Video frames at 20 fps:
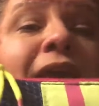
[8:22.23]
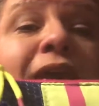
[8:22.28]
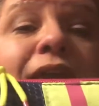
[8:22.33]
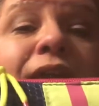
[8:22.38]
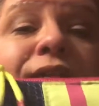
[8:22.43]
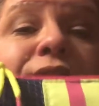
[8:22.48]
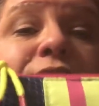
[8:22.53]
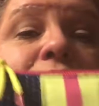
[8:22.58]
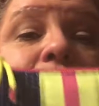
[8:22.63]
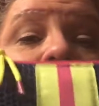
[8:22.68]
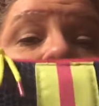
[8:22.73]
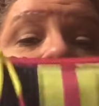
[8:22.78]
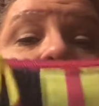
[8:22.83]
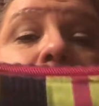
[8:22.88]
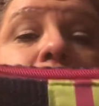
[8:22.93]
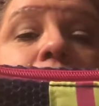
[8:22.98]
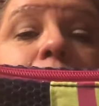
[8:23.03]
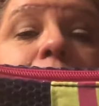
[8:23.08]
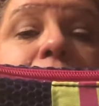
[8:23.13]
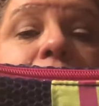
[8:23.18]
It's,
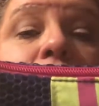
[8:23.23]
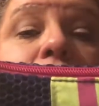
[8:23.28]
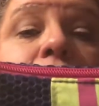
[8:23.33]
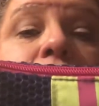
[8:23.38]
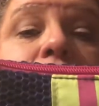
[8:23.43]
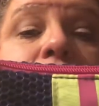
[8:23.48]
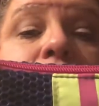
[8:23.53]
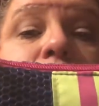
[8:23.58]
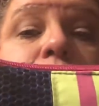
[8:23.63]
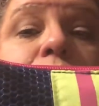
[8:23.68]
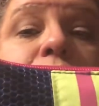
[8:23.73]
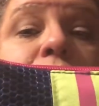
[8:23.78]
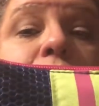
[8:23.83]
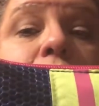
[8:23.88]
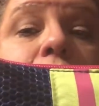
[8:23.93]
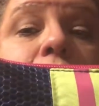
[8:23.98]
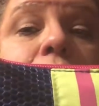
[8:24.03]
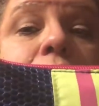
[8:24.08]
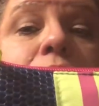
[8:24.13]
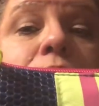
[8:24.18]
I'll be honest with
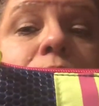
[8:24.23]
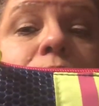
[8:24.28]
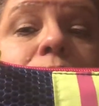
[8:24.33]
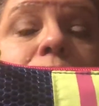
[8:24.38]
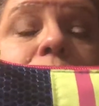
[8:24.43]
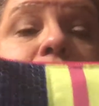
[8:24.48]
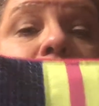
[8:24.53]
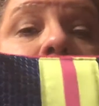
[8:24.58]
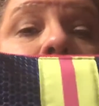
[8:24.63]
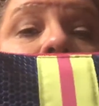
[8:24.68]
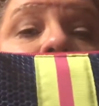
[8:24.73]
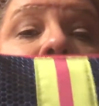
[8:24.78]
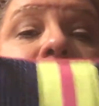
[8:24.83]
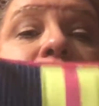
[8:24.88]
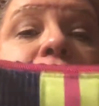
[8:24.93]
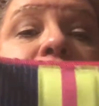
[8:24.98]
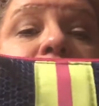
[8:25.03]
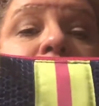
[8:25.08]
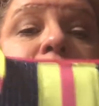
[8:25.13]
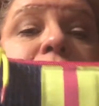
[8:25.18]
you,
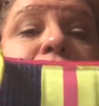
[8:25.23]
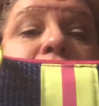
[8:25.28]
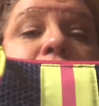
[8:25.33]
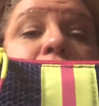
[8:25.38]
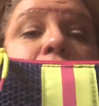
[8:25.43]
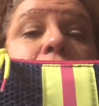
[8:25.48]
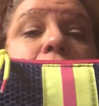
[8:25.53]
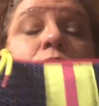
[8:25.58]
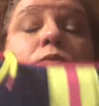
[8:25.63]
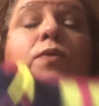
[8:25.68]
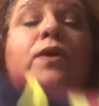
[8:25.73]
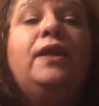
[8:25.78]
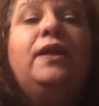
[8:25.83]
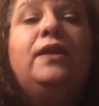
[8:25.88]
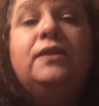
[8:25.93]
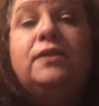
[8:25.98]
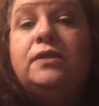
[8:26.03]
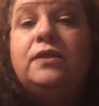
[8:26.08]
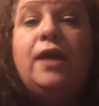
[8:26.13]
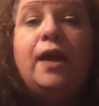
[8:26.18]
this particular one
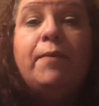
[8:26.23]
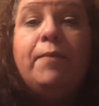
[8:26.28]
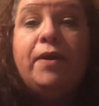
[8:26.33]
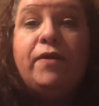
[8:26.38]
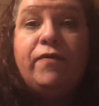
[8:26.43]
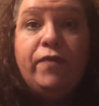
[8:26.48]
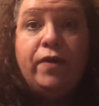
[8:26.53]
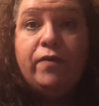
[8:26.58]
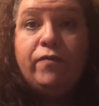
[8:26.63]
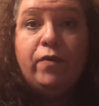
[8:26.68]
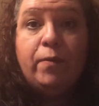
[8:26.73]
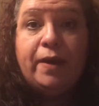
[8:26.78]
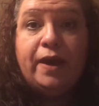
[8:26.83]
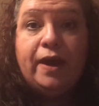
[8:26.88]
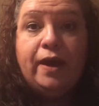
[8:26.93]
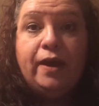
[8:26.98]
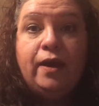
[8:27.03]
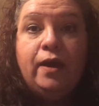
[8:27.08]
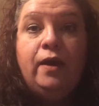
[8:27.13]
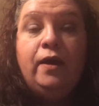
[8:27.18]
is not my favorite
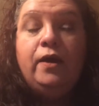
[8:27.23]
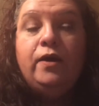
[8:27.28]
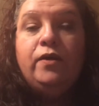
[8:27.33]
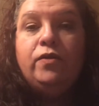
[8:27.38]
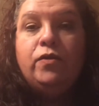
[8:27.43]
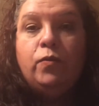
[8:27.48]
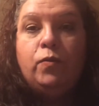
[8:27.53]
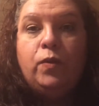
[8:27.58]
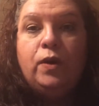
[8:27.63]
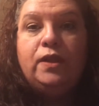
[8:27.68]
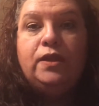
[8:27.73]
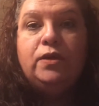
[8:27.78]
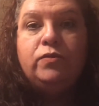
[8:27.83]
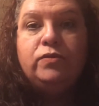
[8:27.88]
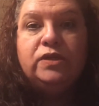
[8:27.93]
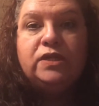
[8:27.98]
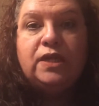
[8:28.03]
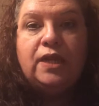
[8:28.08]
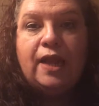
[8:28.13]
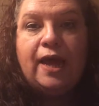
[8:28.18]
bag. The one that
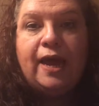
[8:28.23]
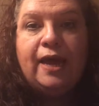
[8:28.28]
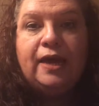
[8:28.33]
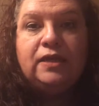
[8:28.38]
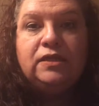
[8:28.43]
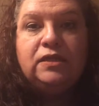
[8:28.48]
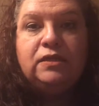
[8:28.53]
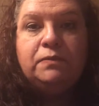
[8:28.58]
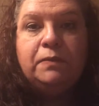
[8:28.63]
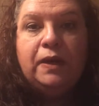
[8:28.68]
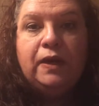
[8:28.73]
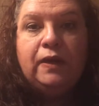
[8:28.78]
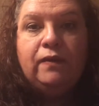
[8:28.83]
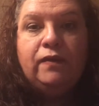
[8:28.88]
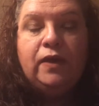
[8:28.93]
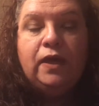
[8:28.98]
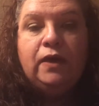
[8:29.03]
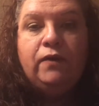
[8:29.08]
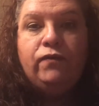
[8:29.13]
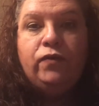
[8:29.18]
was last
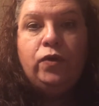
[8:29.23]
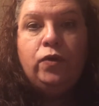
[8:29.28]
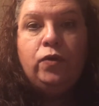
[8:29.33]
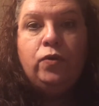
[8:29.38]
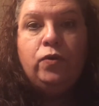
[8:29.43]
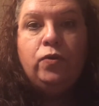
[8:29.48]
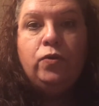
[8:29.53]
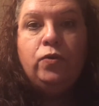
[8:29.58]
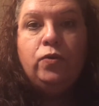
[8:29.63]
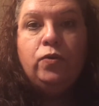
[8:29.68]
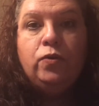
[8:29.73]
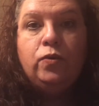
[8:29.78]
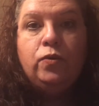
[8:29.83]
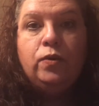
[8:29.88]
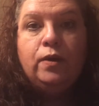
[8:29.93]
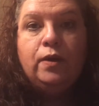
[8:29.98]
month, if you